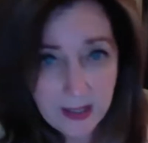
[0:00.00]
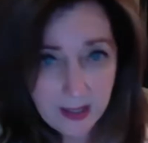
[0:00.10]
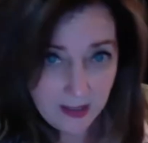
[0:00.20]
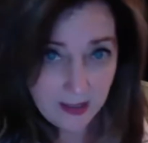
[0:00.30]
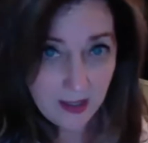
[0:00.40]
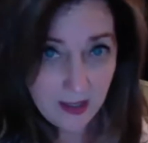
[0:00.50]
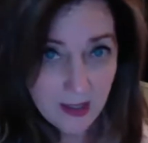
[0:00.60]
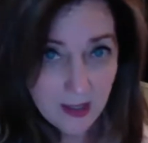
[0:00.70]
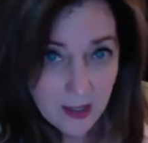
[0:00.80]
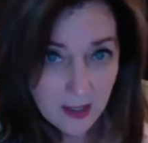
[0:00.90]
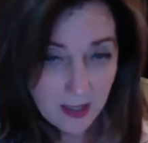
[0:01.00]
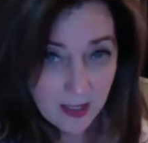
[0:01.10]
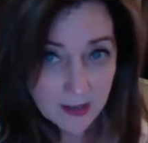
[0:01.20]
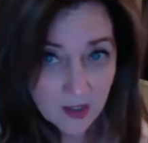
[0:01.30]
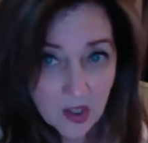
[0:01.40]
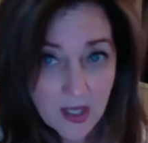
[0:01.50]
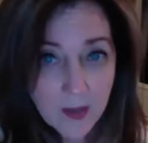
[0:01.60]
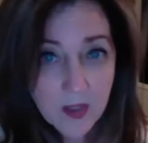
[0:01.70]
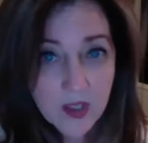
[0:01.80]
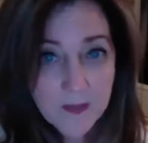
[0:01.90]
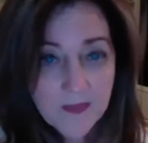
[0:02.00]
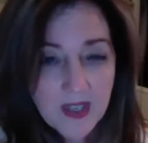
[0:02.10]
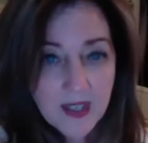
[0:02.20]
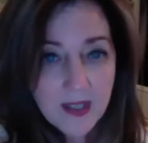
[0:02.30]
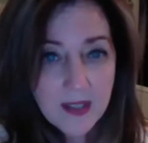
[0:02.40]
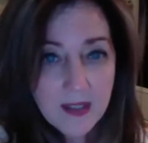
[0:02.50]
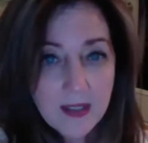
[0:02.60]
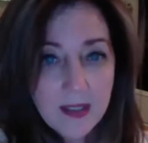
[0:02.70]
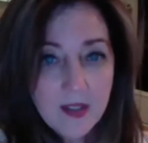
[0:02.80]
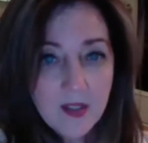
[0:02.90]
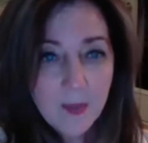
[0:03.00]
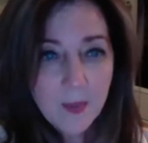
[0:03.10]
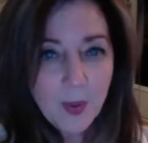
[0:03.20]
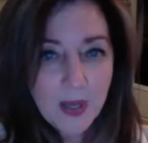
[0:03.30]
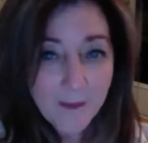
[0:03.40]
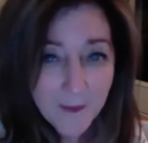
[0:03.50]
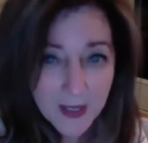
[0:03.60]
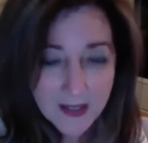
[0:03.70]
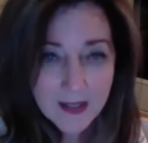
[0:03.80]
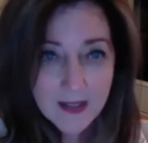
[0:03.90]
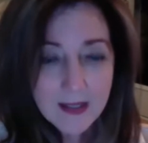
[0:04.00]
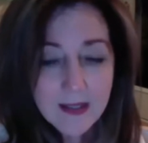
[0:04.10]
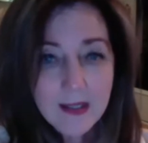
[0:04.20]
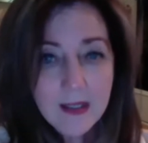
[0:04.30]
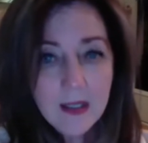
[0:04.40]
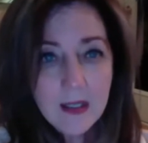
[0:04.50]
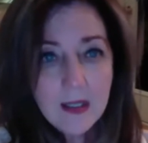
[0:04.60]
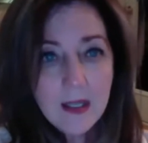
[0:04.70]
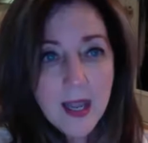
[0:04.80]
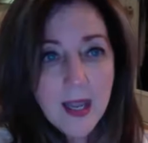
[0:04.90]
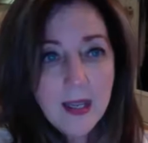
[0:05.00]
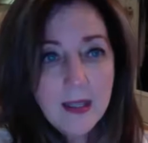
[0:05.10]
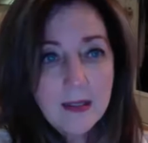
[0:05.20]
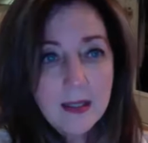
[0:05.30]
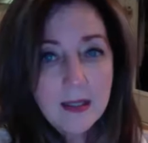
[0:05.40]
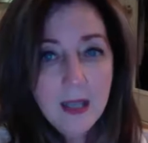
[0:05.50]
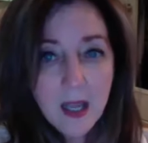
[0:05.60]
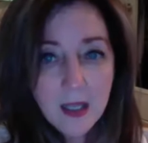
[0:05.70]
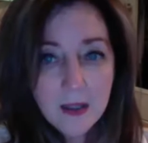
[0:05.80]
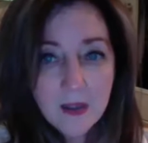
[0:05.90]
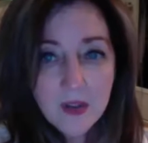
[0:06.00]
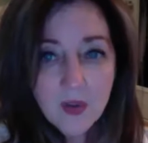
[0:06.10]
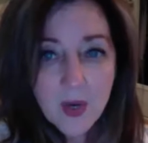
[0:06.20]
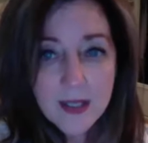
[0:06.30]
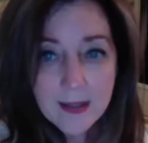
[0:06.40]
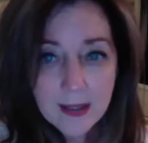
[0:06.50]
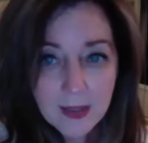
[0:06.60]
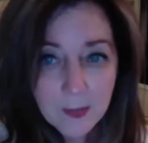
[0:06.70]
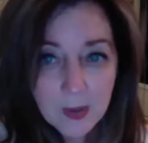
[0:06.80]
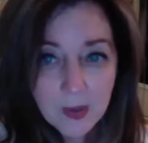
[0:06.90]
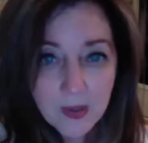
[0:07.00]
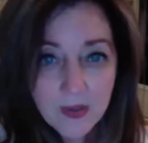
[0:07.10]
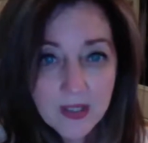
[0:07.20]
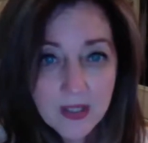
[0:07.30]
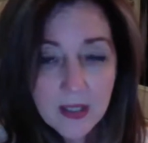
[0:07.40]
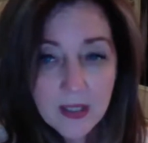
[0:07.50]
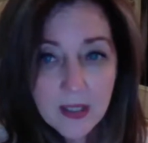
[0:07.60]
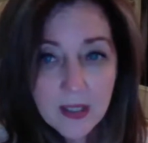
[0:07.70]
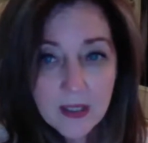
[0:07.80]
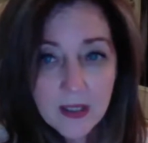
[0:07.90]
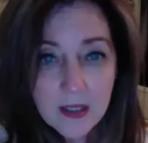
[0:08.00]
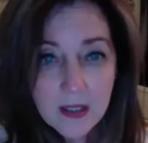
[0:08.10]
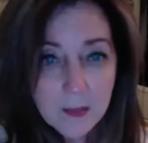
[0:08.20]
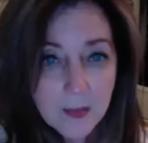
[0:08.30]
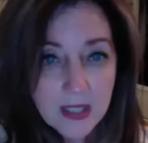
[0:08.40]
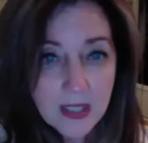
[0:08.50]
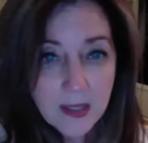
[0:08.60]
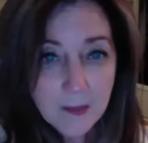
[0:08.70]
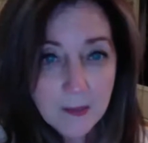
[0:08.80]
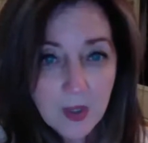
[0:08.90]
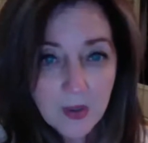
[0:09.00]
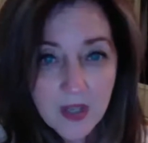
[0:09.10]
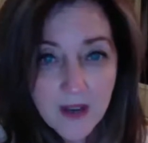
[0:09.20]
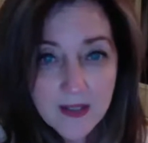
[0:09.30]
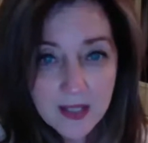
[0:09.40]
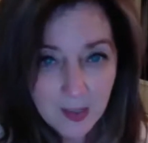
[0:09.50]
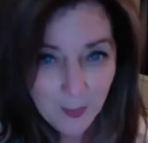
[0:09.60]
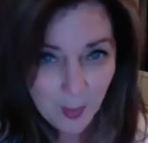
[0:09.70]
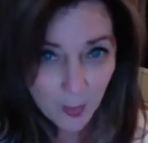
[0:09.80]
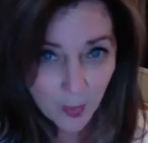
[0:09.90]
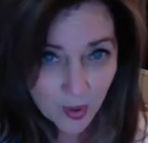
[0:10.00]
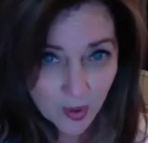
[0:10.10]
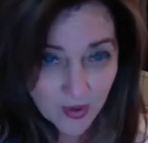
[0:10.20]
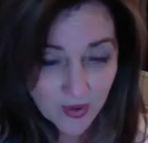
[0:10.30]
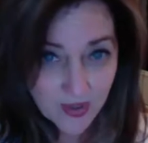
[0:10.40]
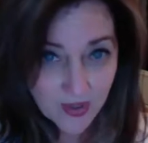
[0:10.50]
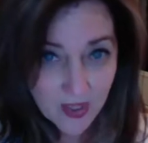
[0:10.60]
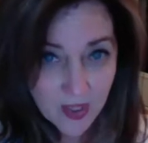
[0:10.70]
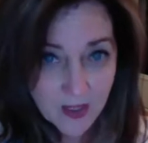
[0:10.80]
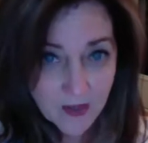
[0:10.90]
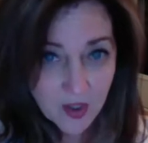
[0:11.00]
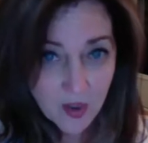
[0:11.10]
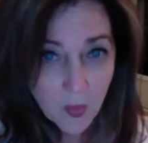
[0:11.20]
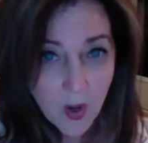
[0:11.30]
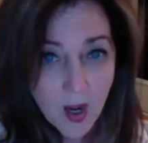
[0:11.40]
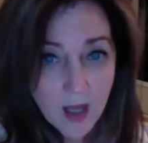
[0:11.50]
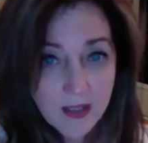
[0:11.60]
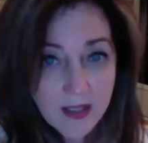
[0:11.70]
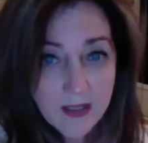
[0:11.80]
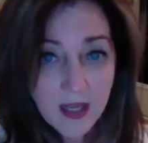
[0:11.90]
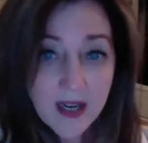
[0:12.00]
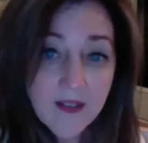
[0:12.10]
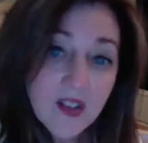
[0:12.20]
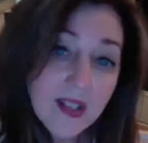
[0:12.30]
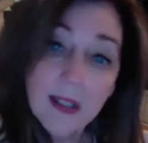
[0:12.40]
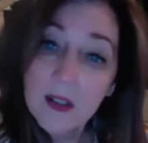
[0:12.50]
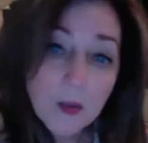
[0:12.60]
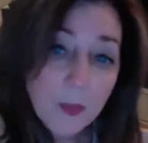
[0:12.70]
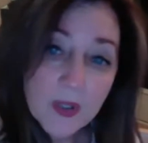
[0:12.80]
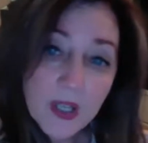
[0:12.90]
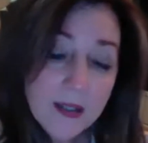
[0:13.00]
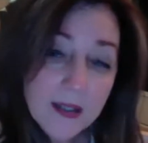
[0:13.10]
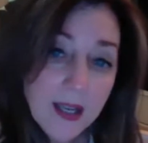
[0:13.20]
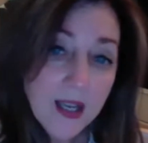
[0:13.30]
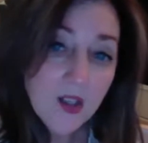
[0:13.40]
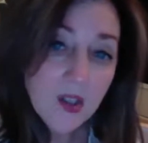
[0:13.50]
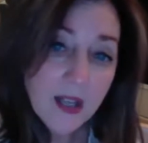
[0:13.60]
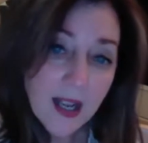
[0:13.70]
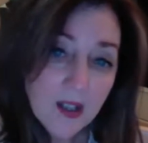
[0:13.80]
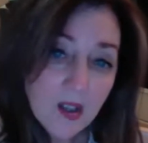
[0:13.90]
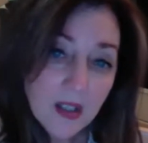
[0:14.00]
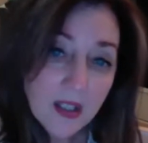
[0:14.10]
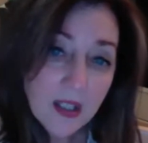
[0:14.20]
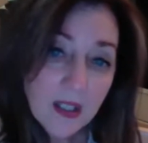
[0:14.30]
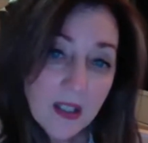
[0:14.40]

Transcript: in the English language. It is in prefixes and in unstressed syllables in many multi-syllable words. The schwa does not have a single pronunciation, actually.